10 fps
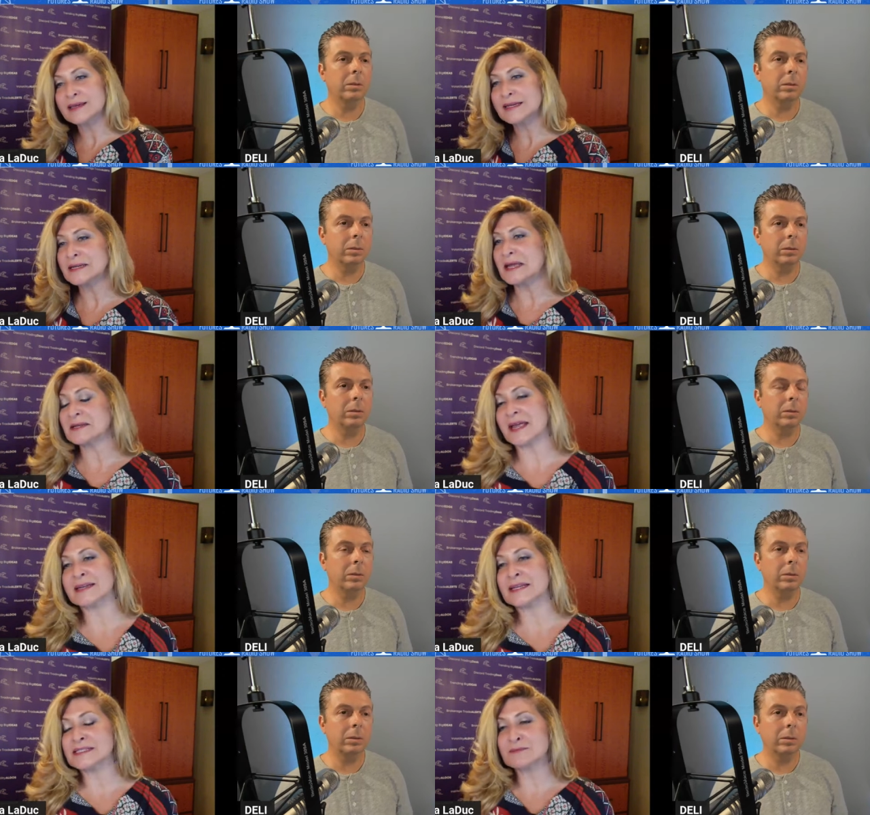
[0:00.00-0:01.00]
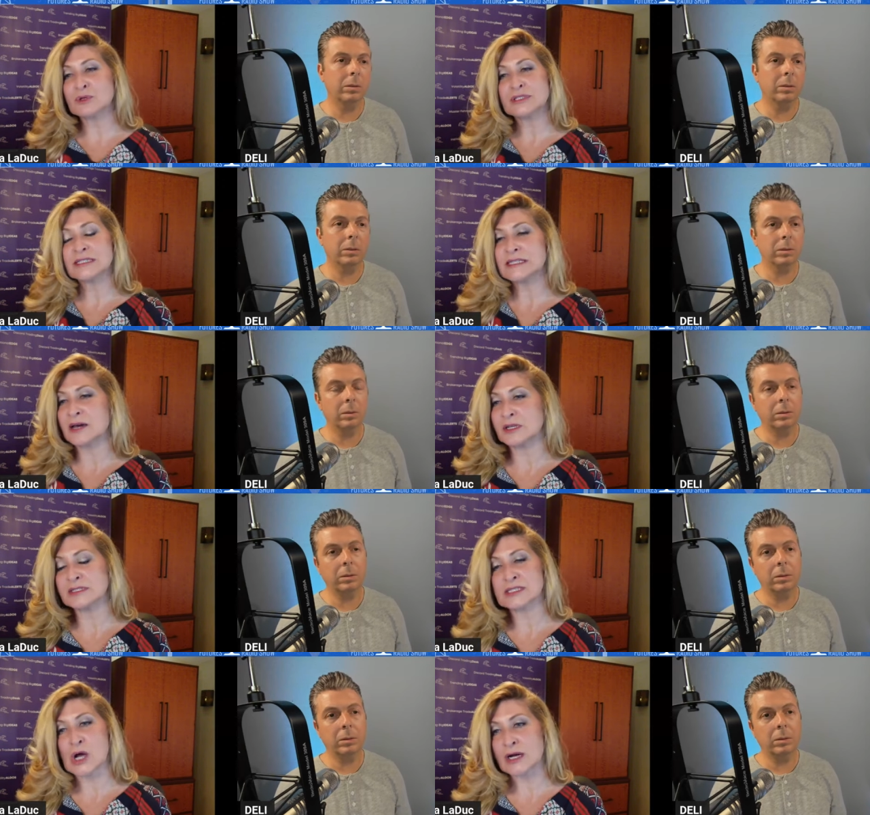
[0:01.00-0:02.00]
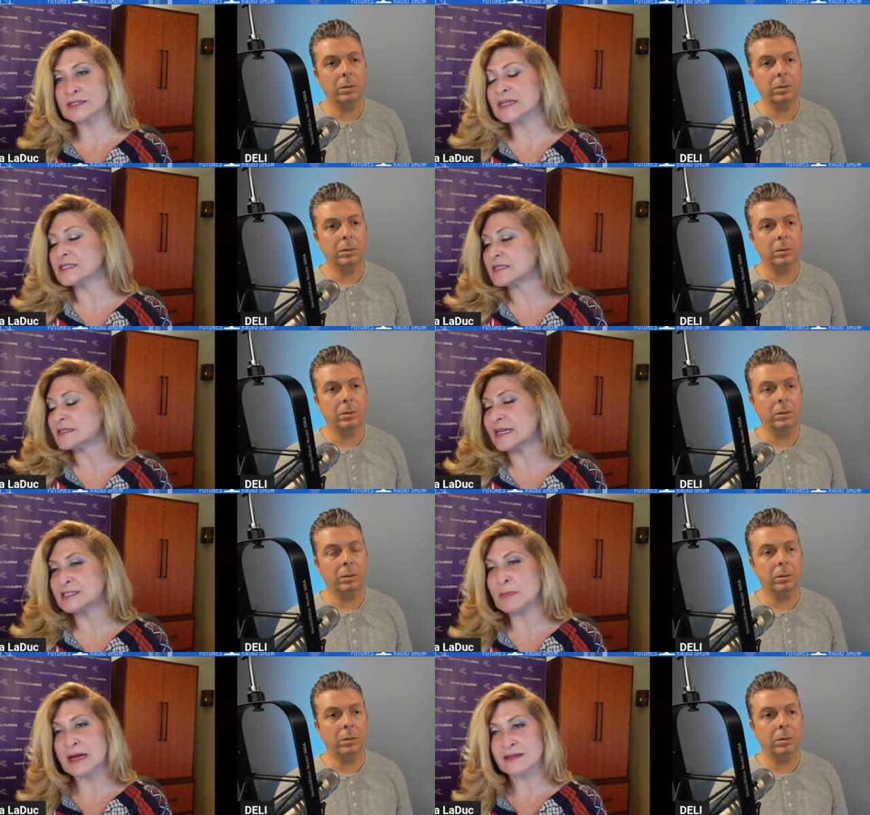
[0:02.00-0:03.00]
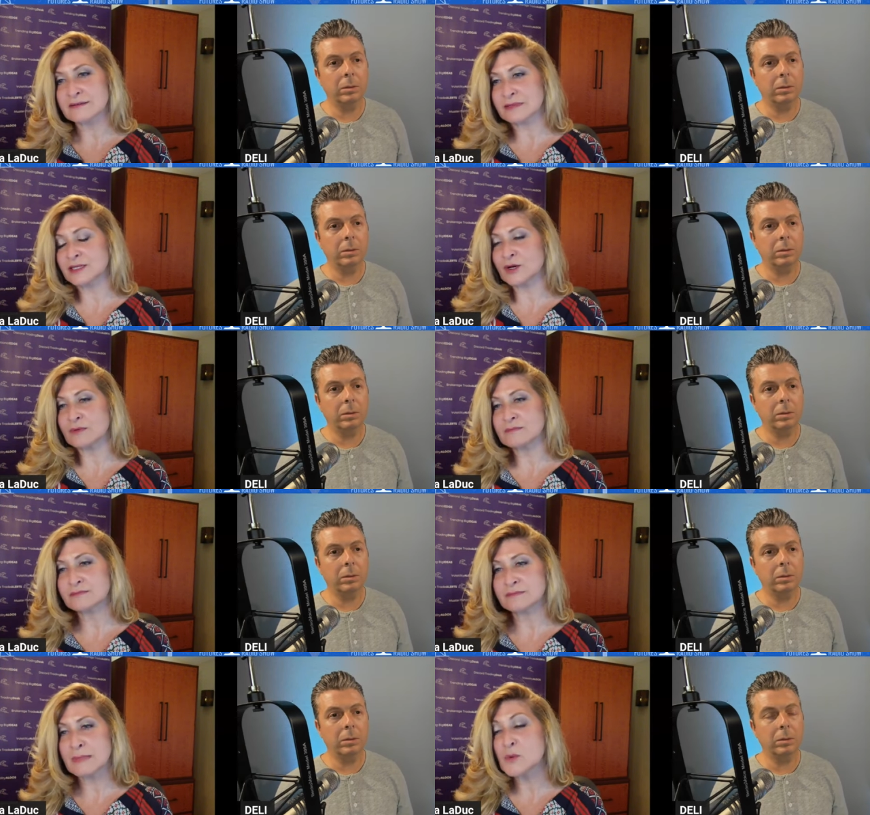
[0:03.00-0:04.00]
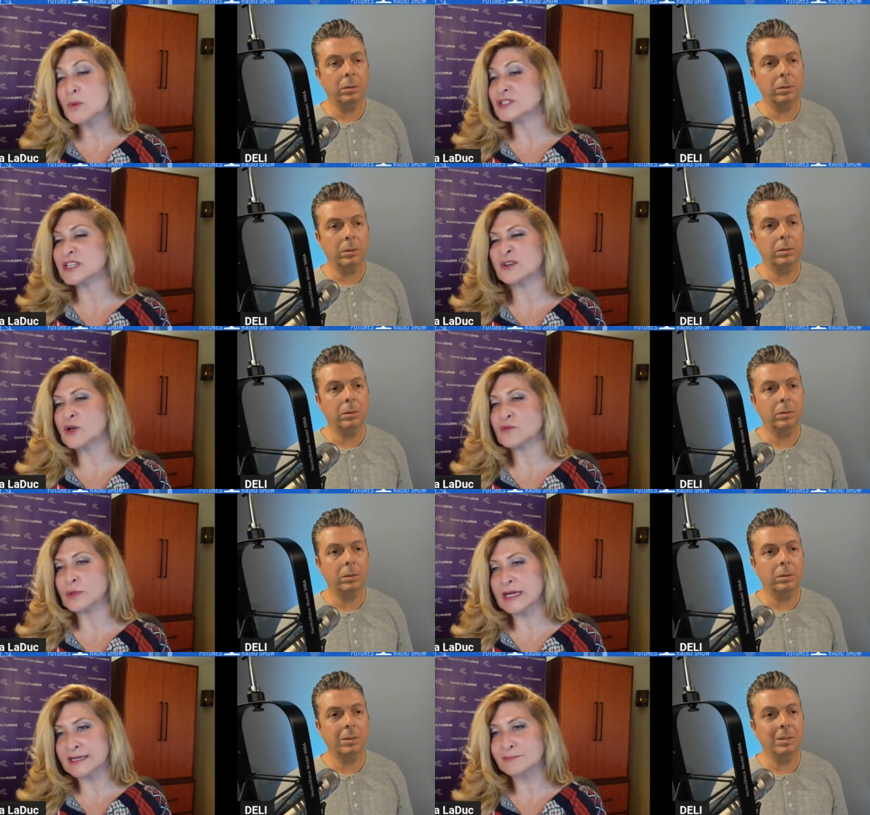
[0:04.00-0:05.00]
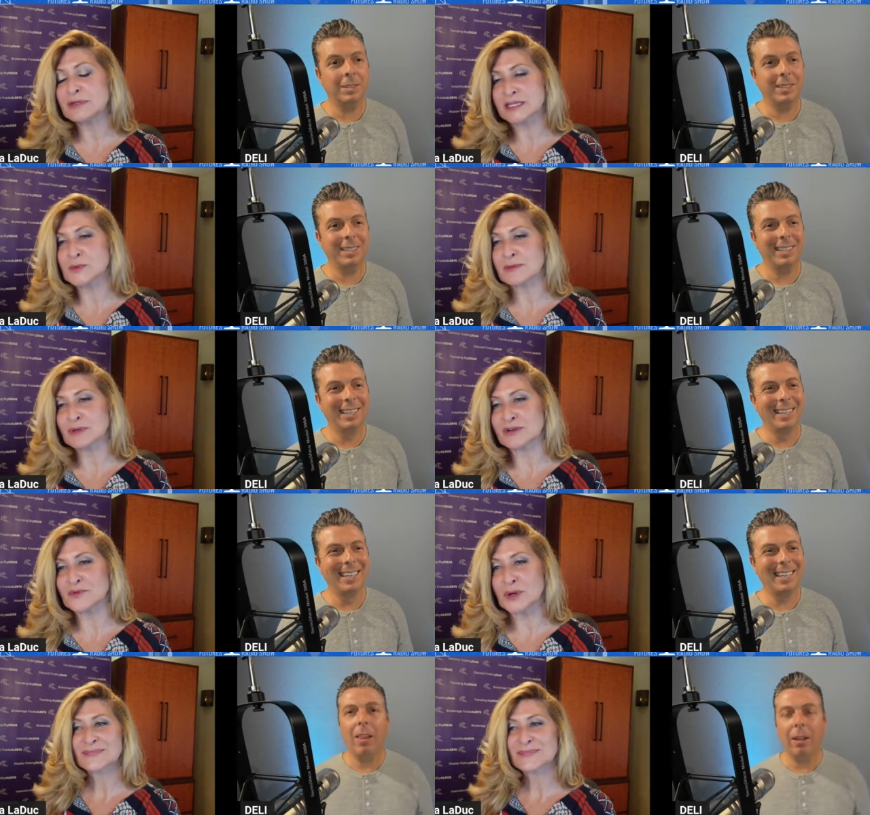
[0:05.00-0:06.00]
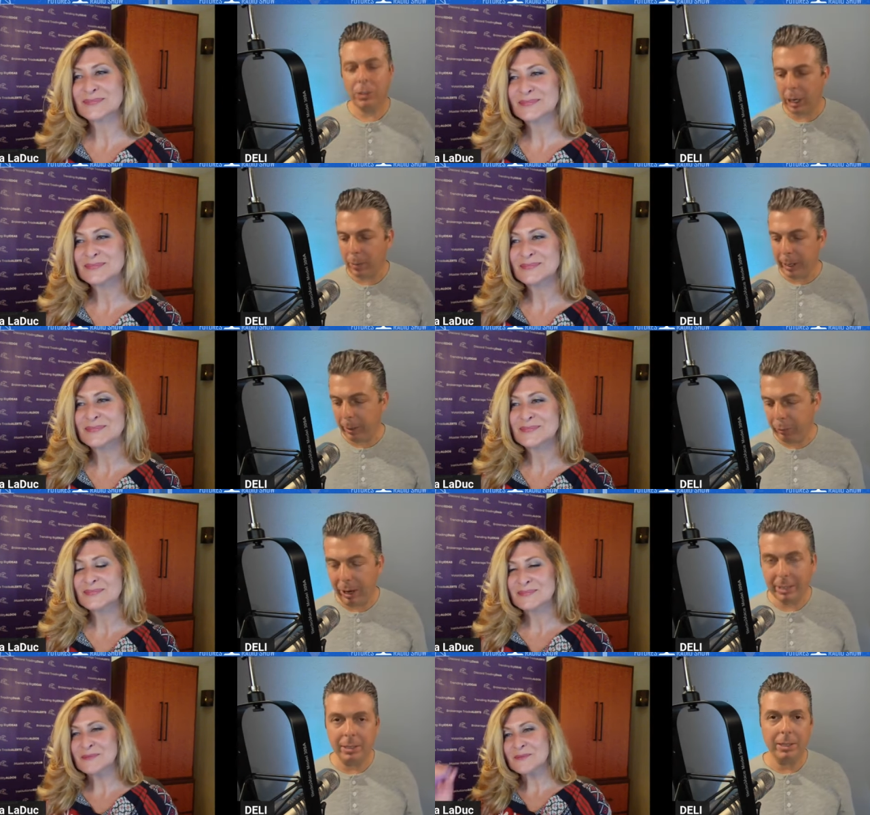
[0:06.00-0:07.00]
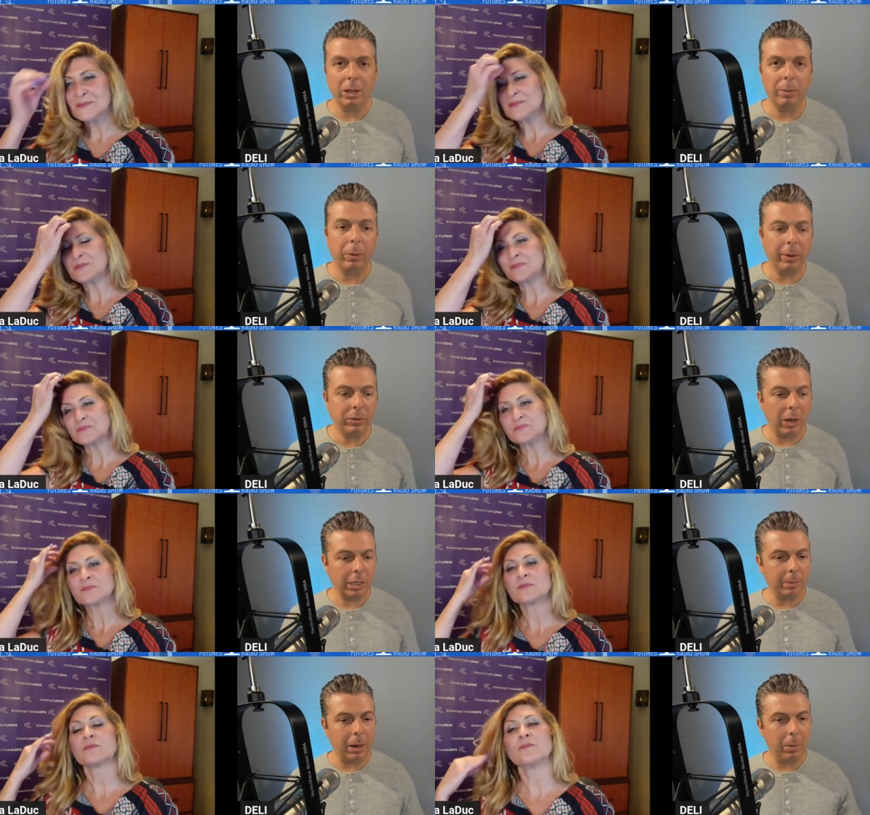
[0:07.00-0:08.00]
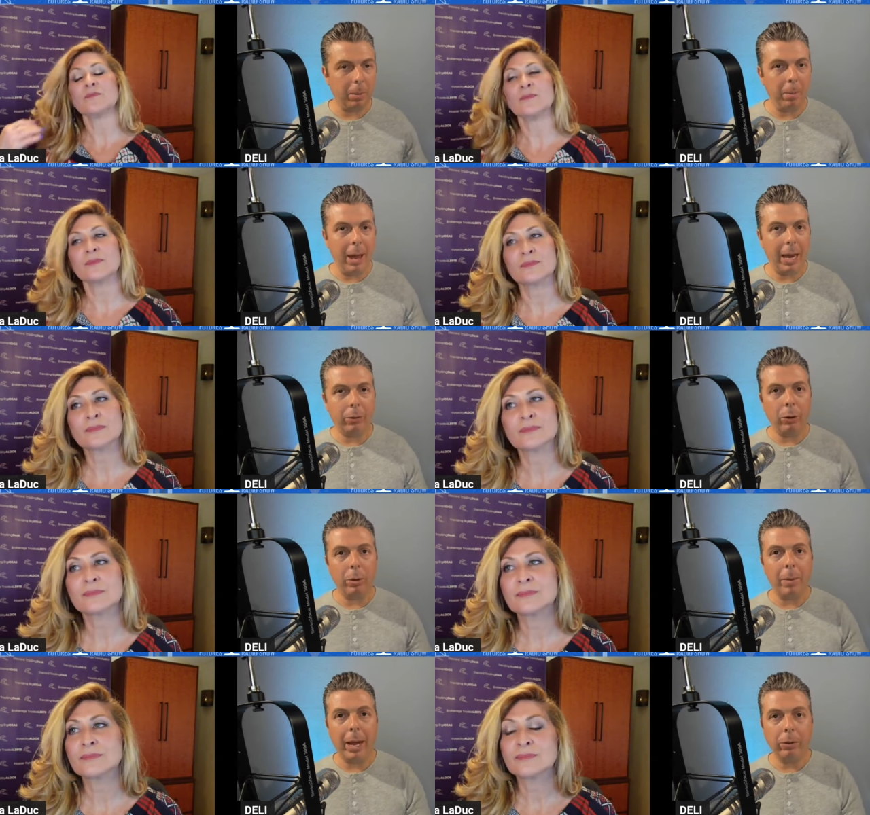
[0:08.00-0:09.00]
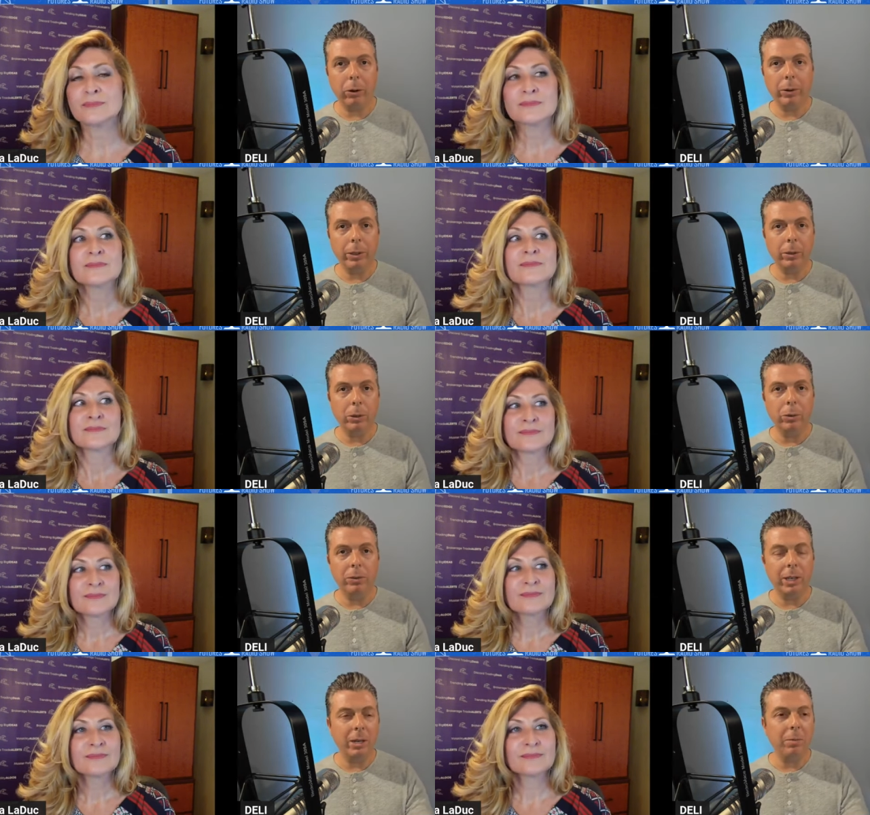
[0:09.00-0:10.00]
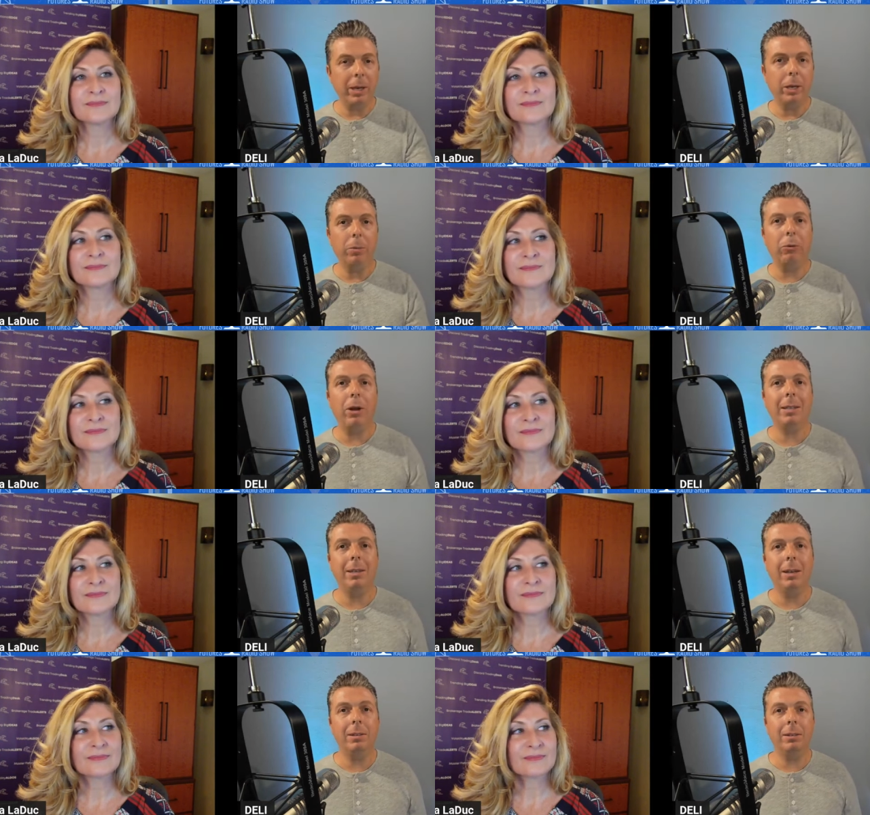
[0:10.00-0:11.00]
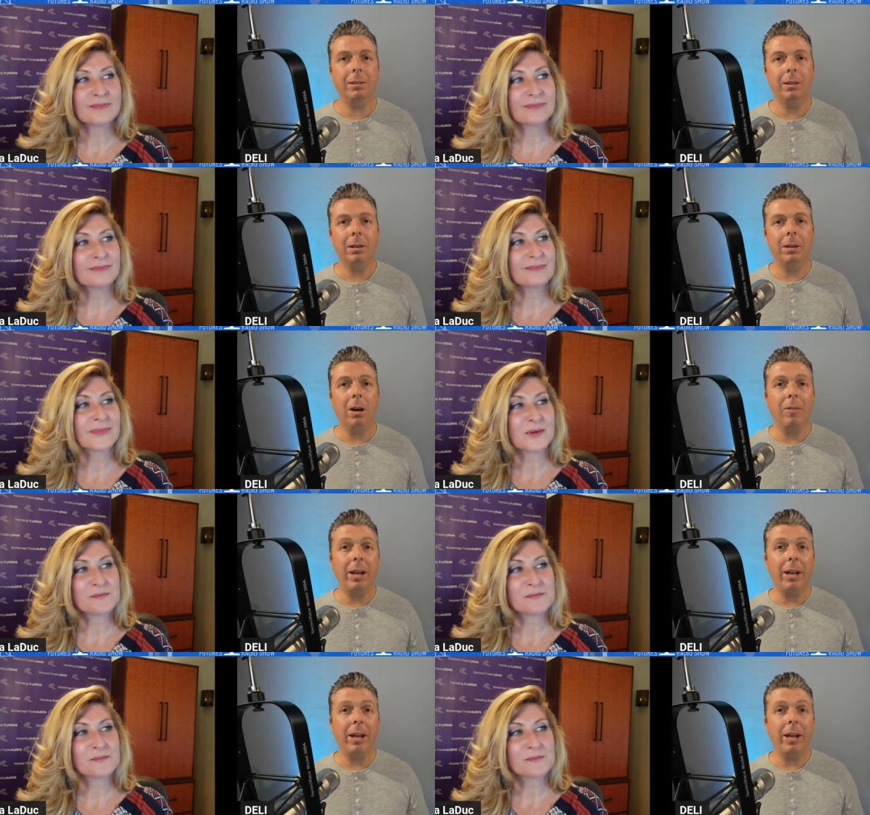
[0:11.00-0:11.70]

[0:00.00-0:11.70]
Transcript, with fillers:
Speaker 1: and, and, and get some good discounted stocks. That's, that's my, you know, my wish. I don't know if we'll get it, but that's what I'm looking for.
Speaker 2: Let's talk about your process a little bit. We've talked about macro to micro, and you've said to me, your process of